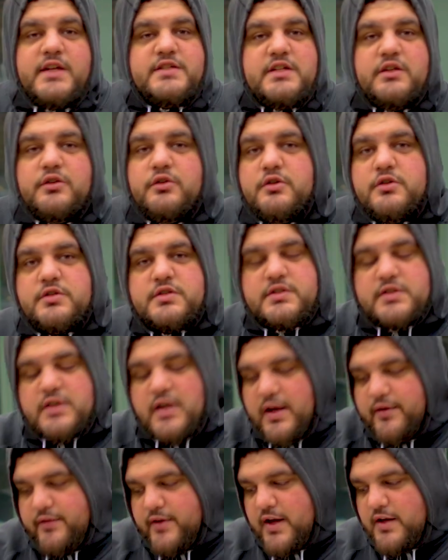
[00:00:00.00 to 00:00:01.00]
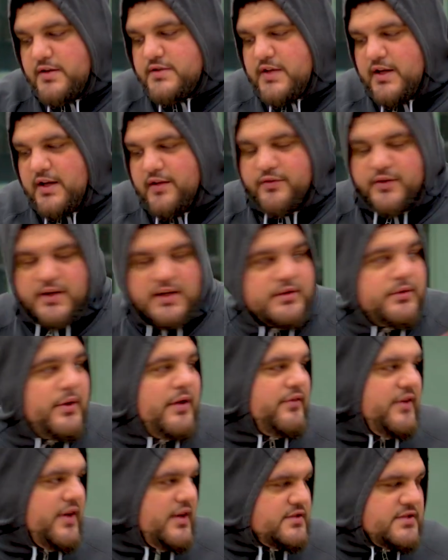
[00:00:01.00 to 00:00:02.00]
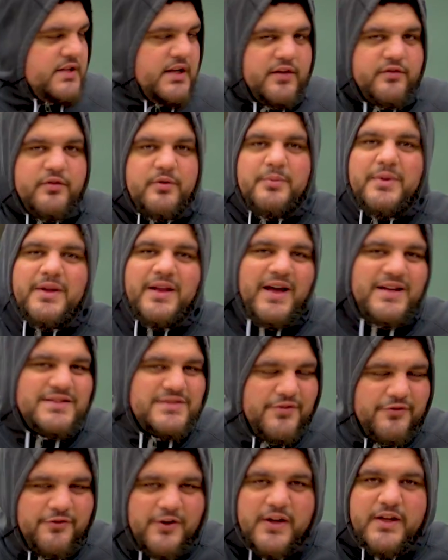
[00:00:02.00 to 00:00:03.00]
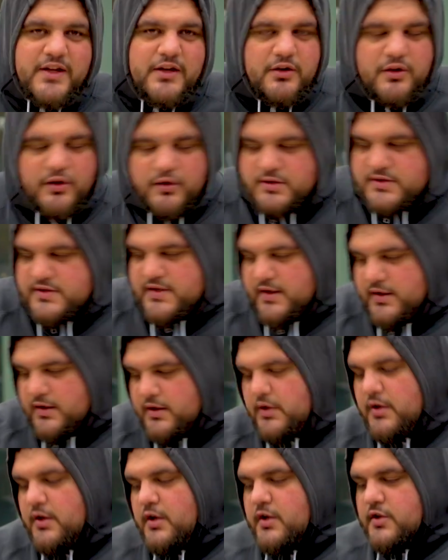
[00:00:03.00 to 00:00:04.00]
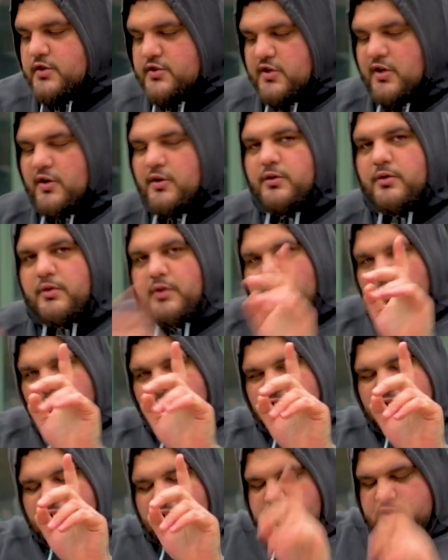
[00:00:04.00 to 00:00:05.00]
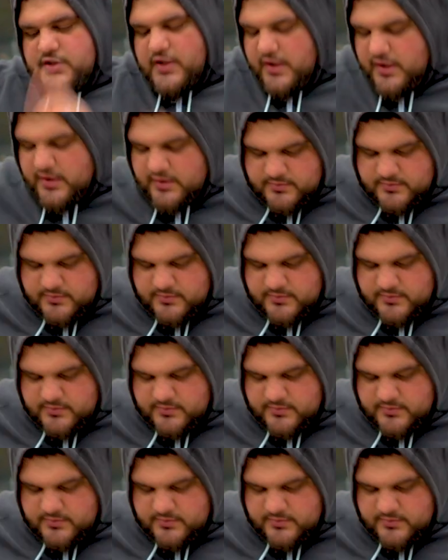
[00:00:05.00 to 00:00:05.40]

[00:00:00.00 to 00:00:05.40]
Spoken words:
this indoors, so I don't have an outside oven. I do have an outside oven, but that is a fucking long thing. So, I'm just gonna check